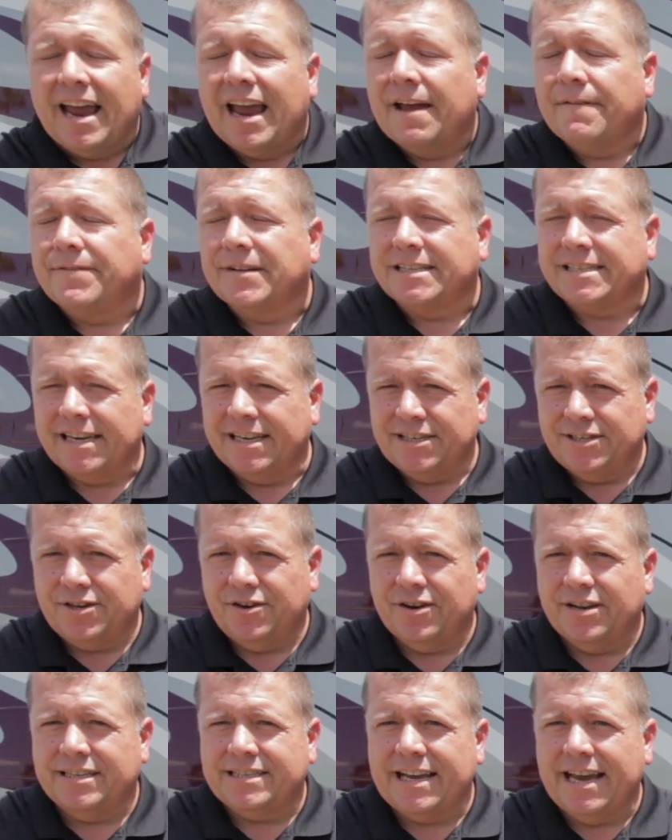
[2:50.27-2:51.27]
If it's
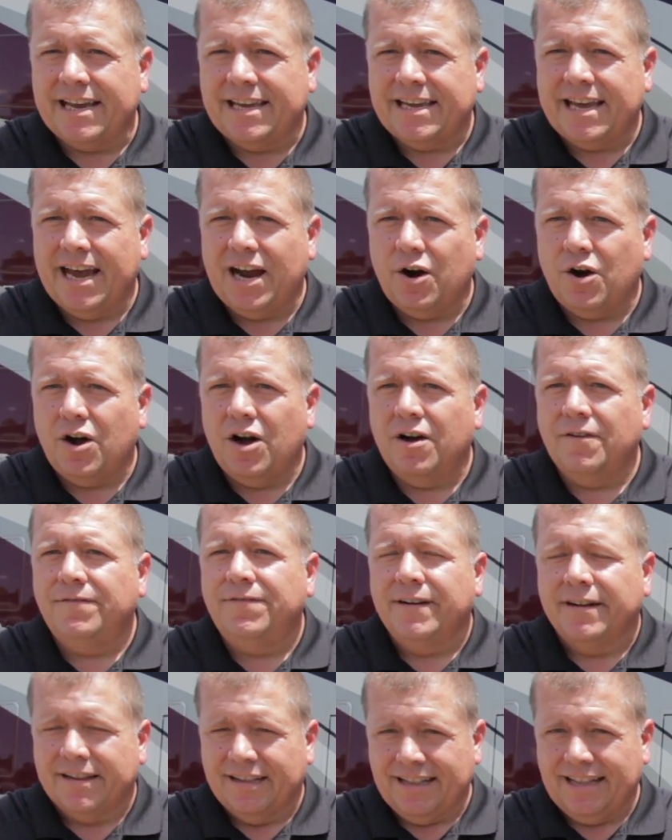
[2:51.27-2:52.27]
easier to take care of,
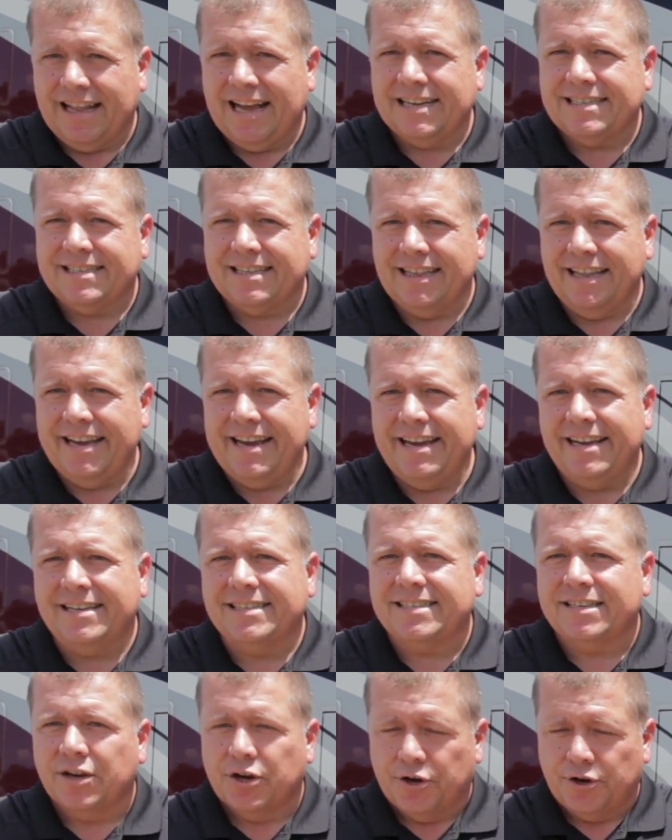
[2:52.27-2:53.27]
less
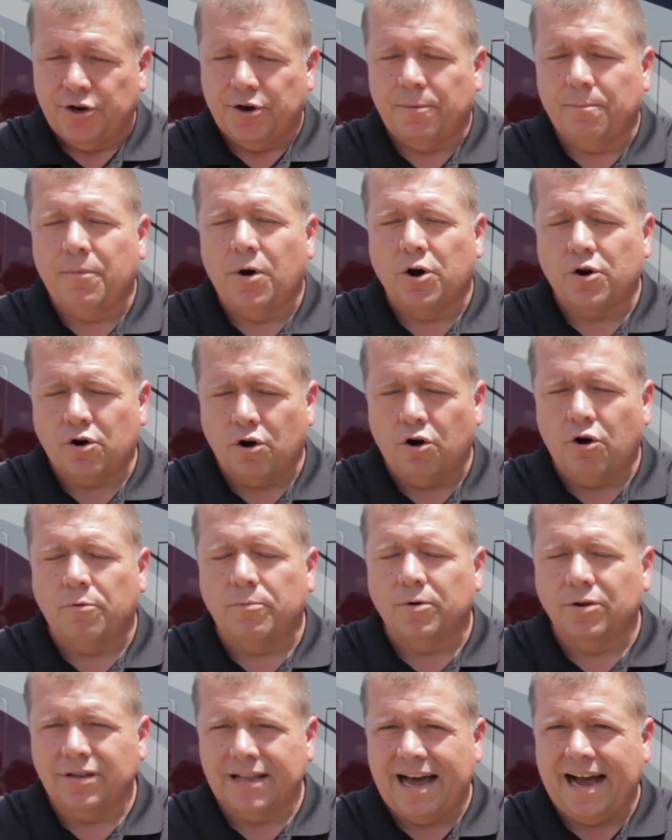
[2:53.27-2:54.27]
leaks, your
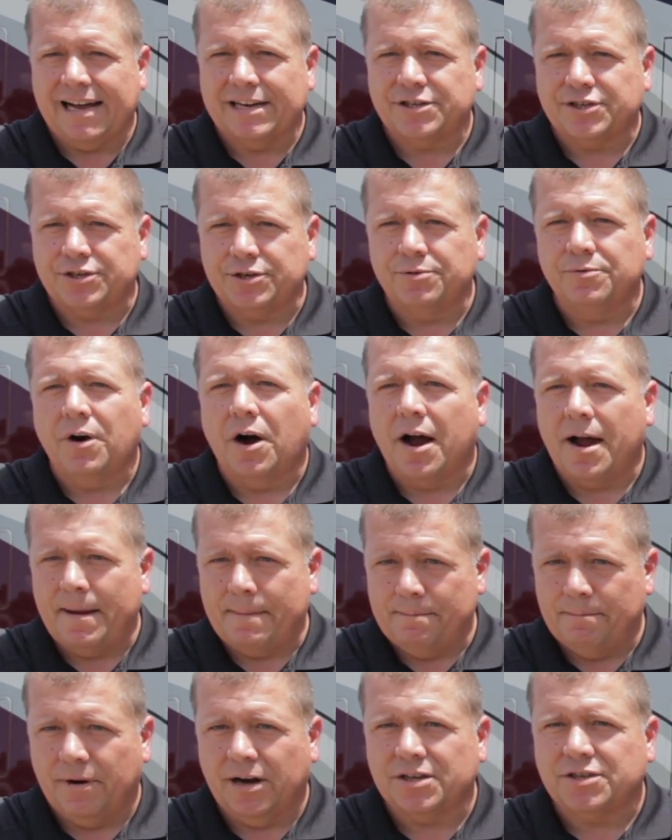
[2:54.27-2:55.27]
motorhome will last you
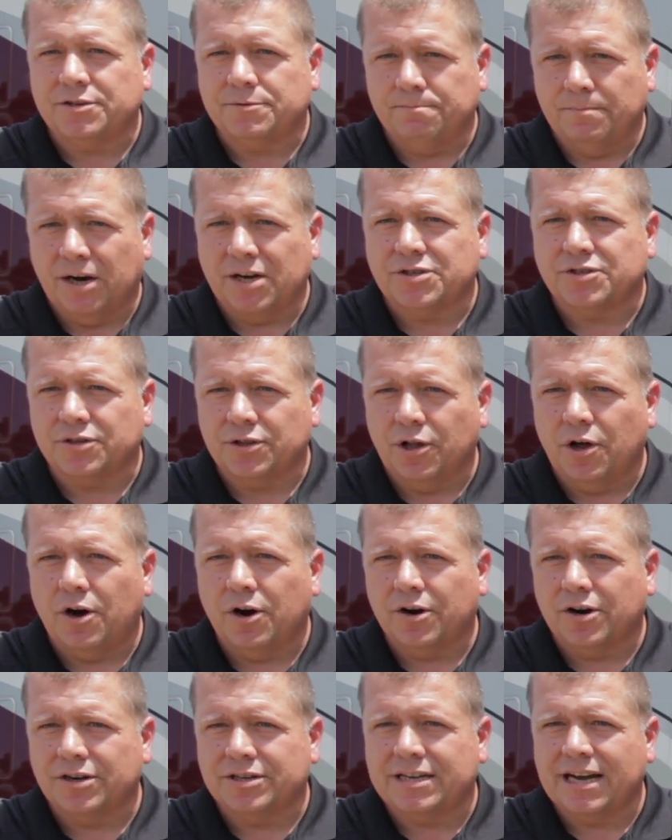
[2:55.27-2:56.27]
a much, much
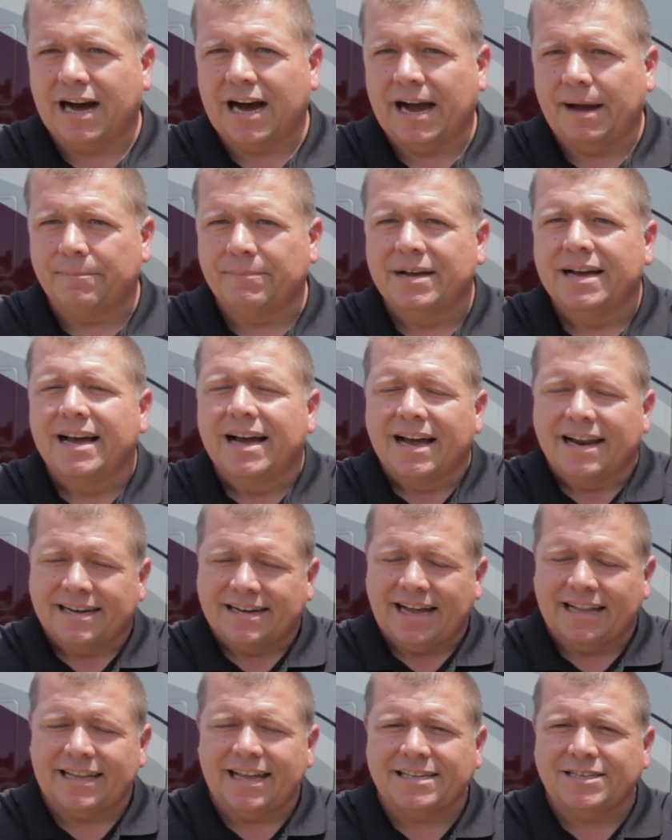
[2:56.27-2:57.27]
longer time.
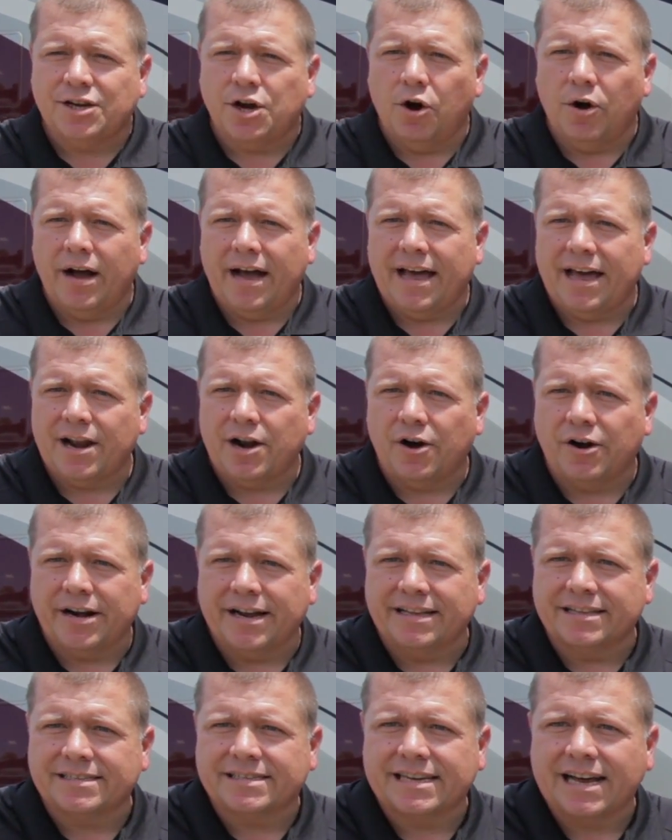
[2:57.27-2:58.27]
Now let's go ahead
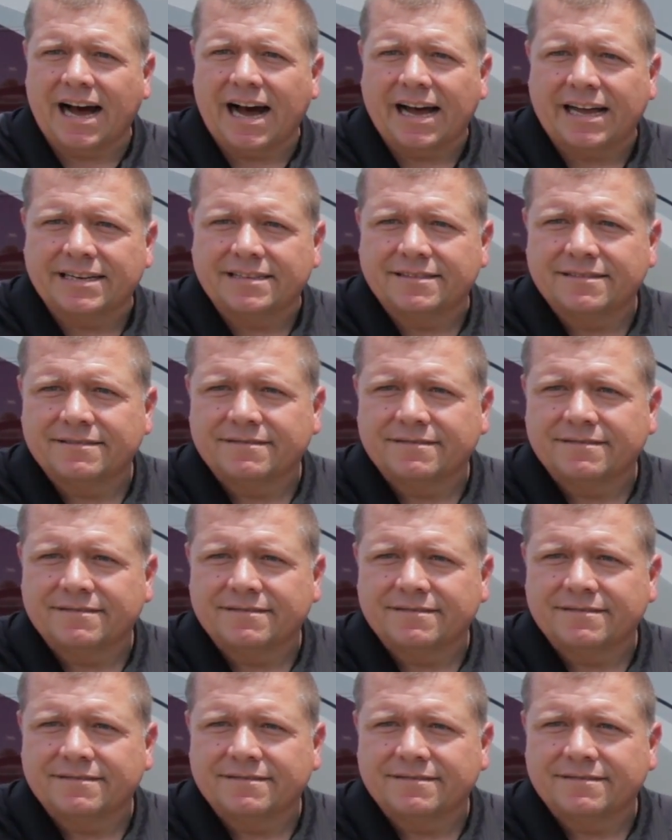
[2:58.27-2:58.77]
on inside.